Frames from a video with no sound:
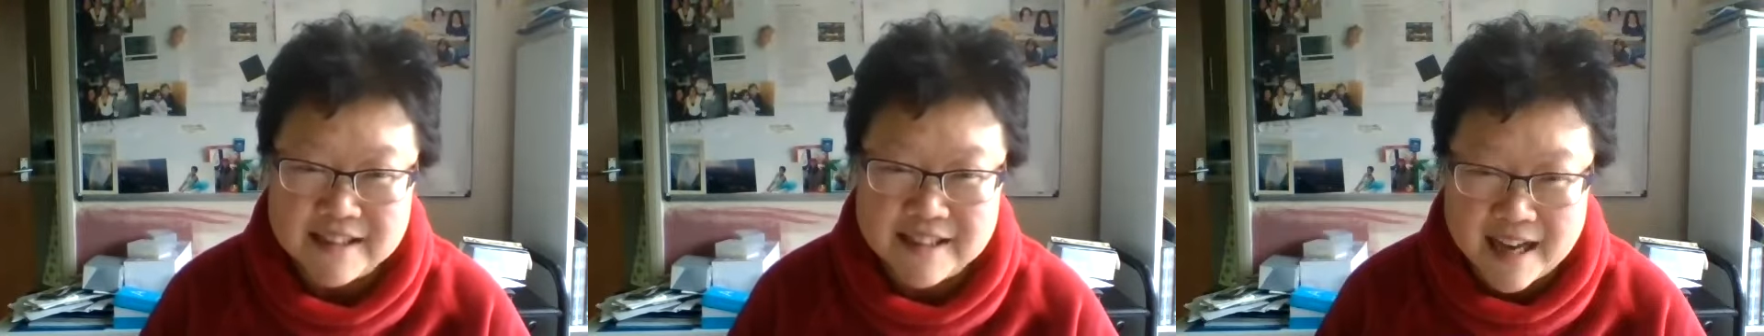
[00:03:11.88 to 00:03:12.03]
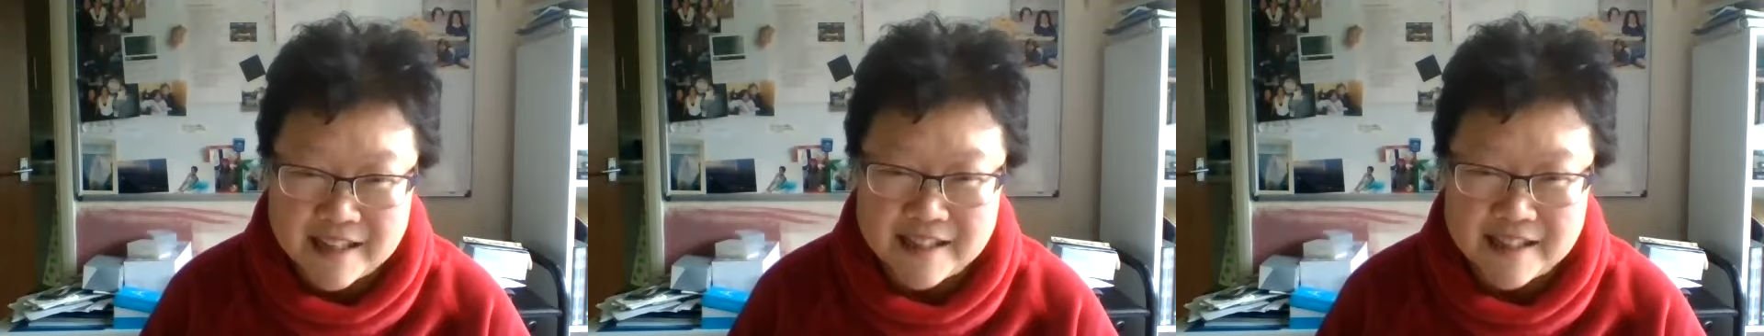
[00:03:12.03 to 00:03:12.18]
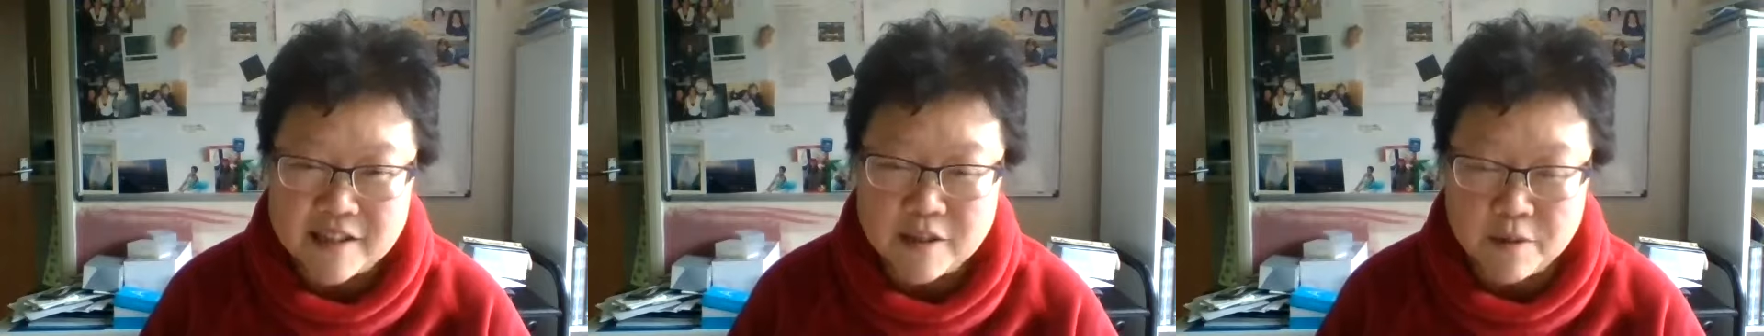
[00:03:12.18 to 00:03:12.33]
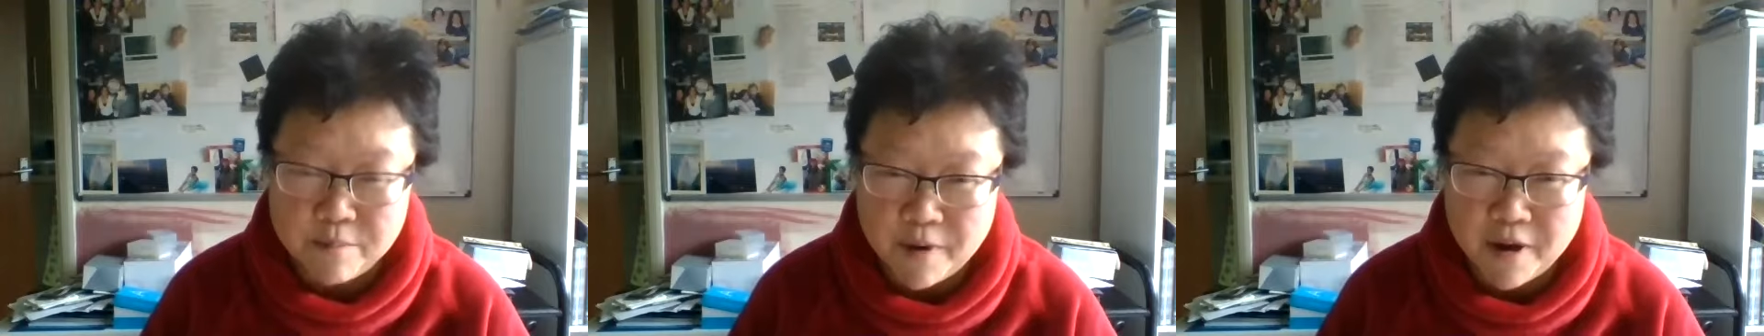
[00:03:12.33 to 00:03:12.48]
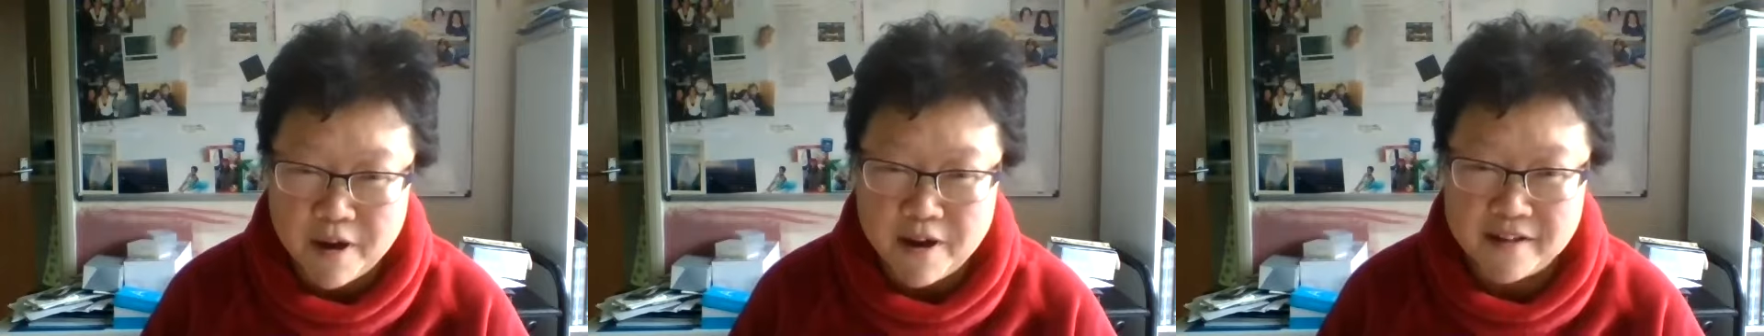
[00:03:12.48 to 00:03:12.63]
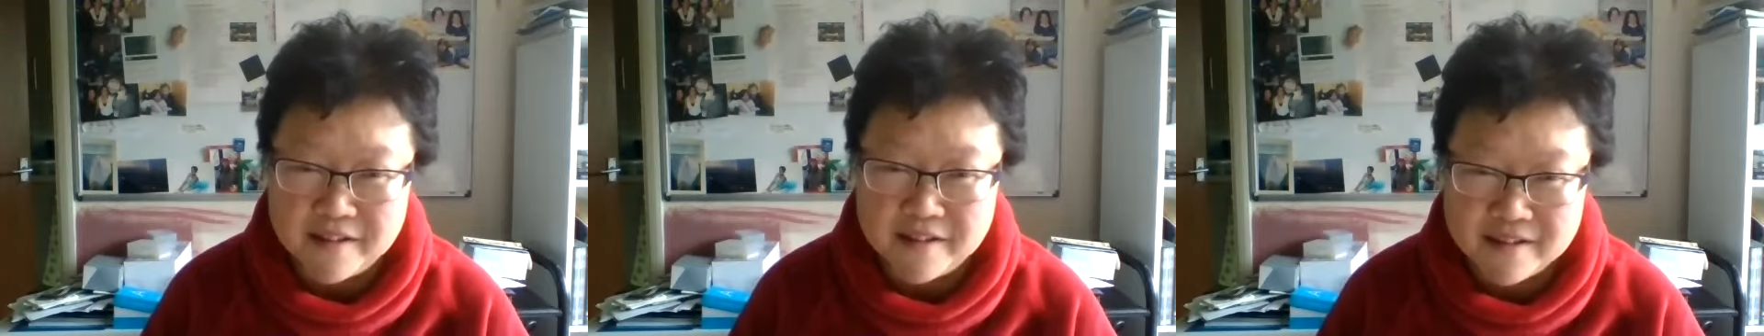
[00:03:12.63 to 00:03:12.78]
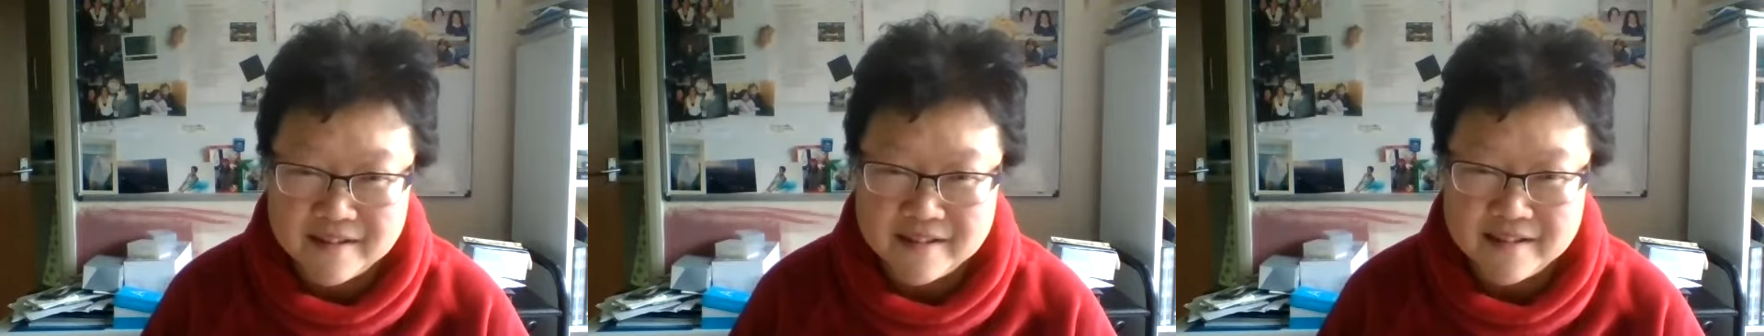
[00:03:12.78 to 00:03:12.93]
Yeah, there's a
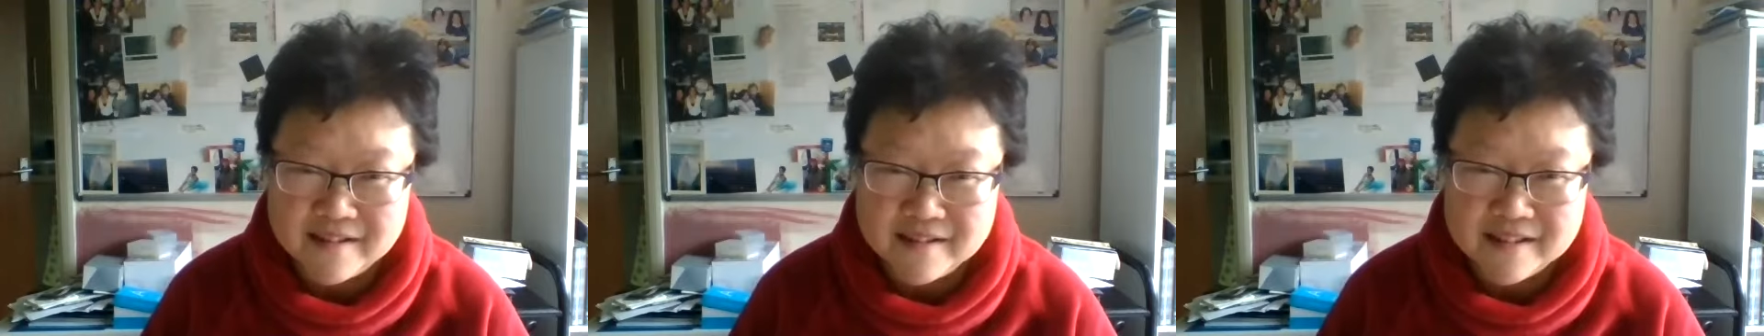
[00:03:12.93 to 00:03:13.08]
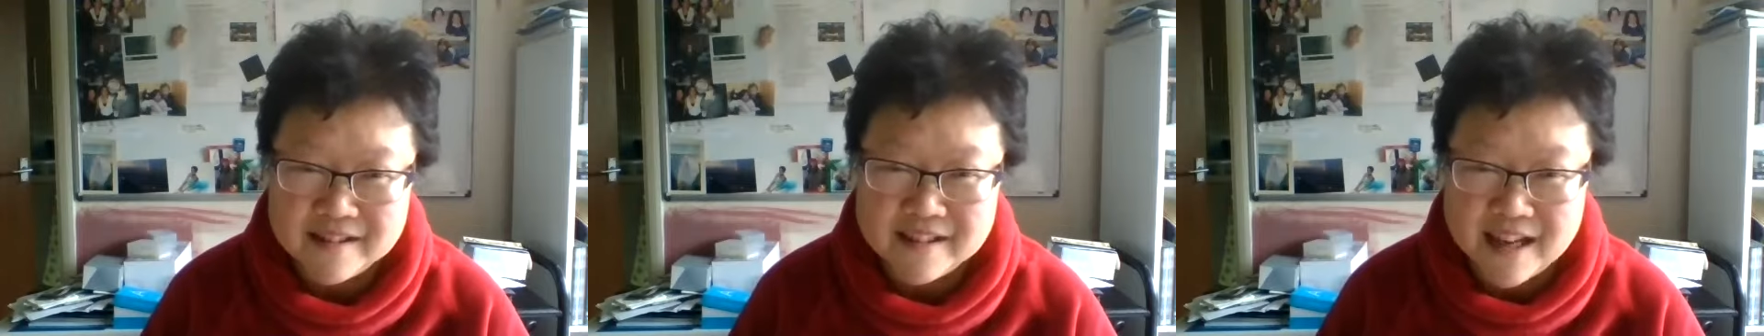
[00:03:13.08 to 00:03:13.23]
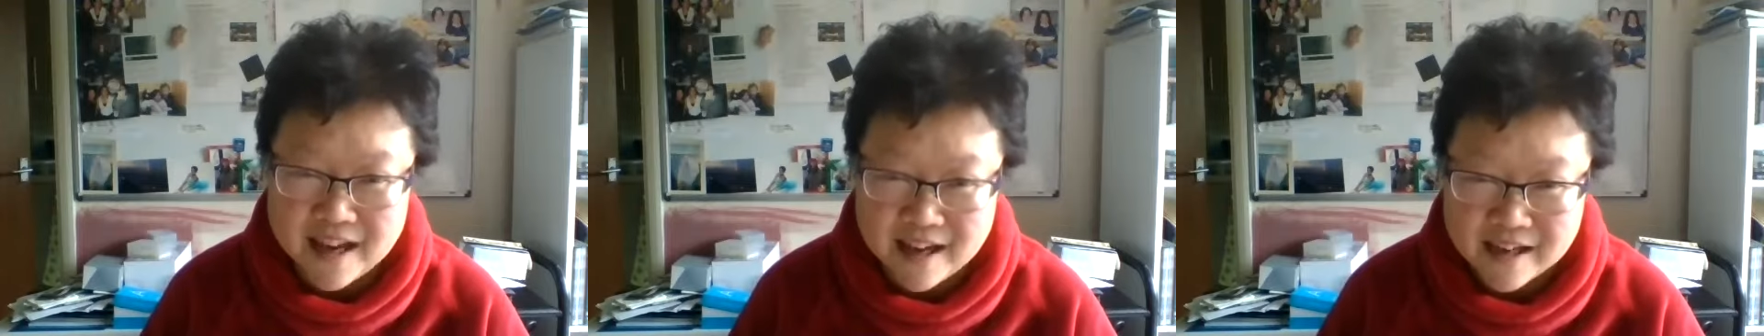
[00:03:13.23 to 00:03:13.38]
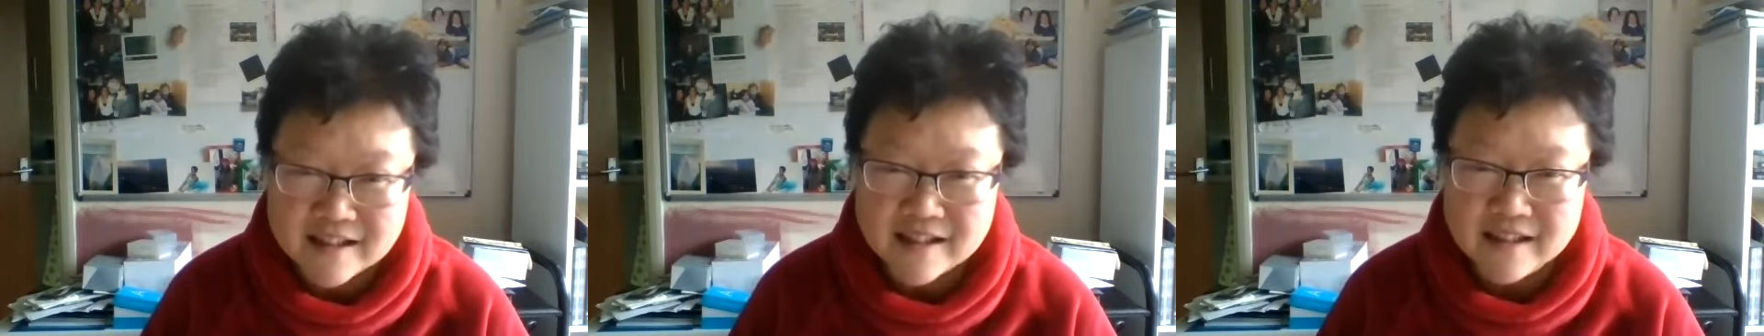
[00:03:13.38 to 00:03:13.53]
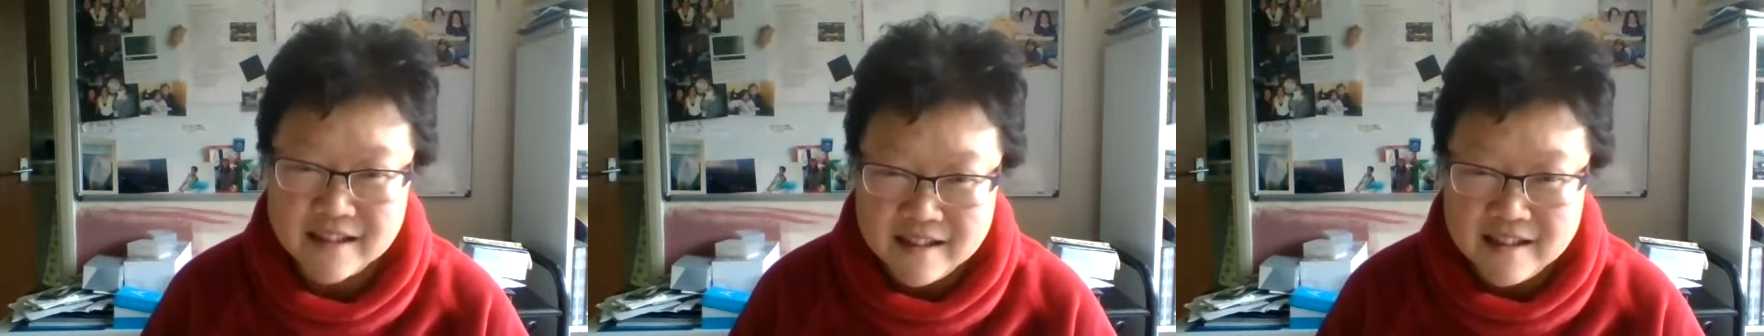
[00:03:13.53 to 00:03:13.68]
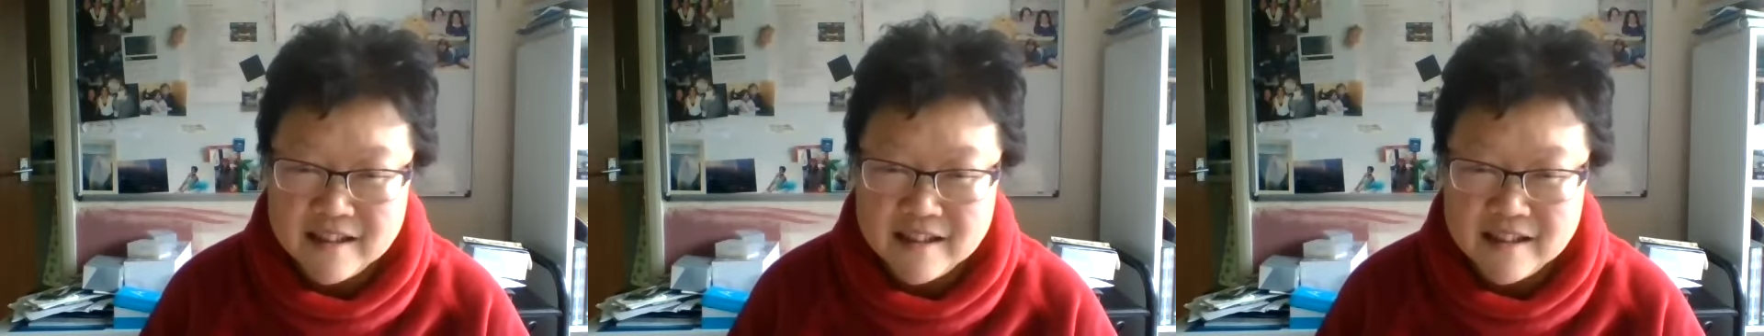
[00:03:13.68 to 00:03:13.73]
burn. Yes.